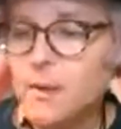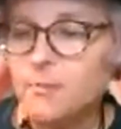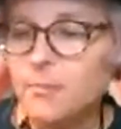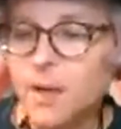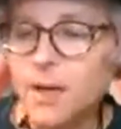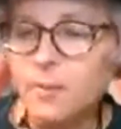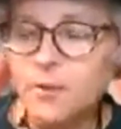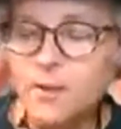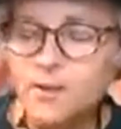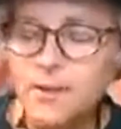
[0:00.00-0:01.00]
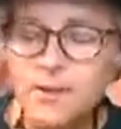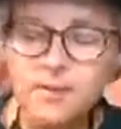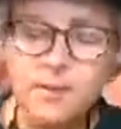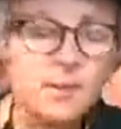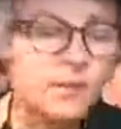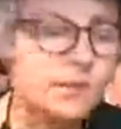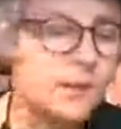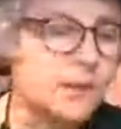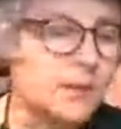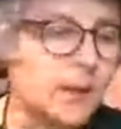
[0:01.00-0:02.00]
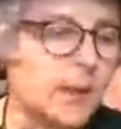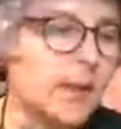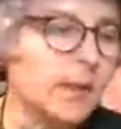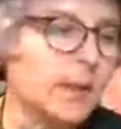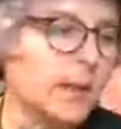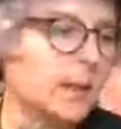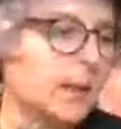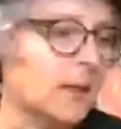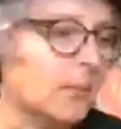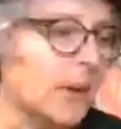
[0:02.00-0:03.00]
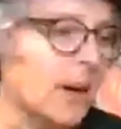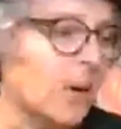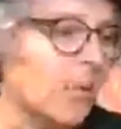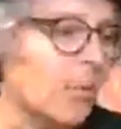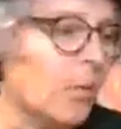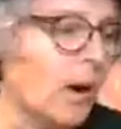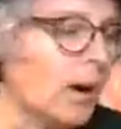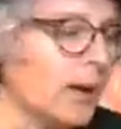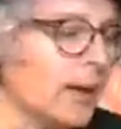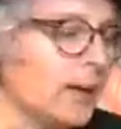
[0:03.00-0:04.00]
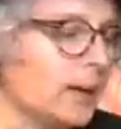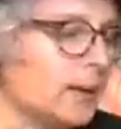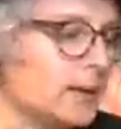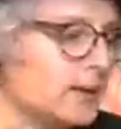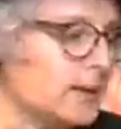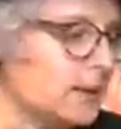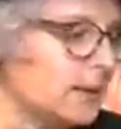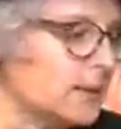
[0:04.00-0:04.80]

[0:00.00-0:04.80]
but I was specifically thinking about why is it